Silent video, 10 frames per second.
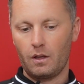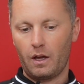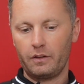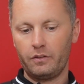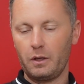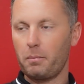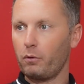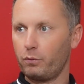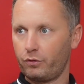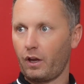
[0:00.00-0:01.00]
I can see
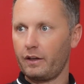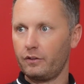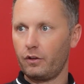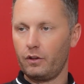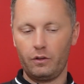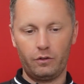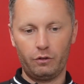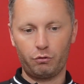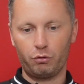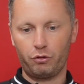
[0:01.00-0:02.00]
both sides of the
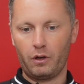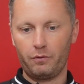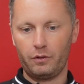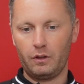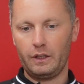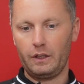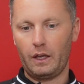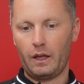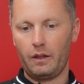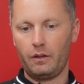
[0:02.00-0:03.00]
discussion,
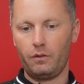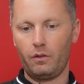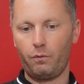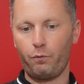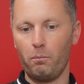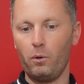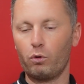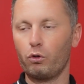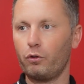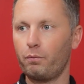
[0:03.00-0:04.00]
obviously football
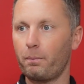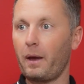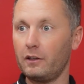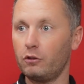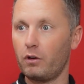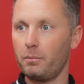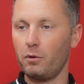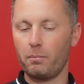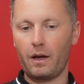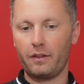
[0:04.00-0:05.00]
could have paid a
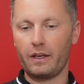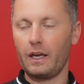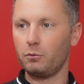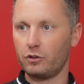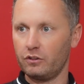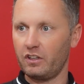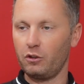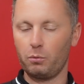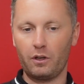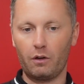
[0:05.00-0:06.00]
tribute by the games
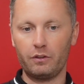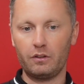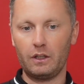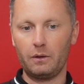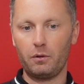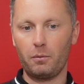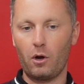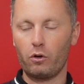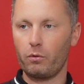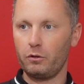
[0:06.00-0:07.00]
continuing, obviously, with a
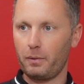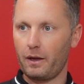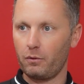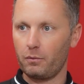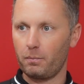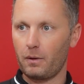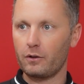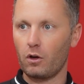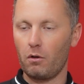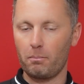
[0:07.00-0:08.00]
mark of respect with
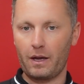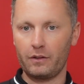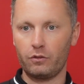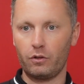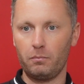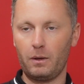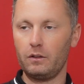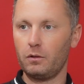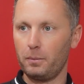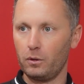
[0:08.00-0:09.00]
black armbands and
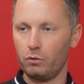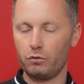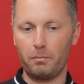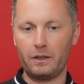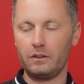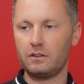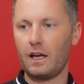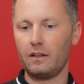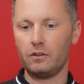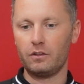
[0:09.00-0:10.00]
minutes applause and minute
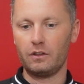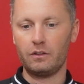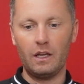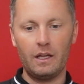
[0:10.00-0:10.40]
silences.